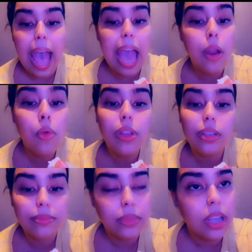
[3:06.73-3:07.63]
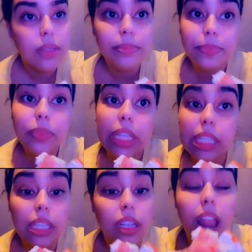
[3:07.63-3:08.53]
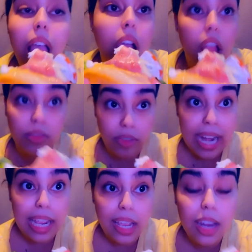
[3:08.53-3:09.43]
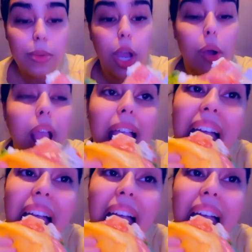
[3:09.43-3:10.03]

I don't listen. Ready? Here we go.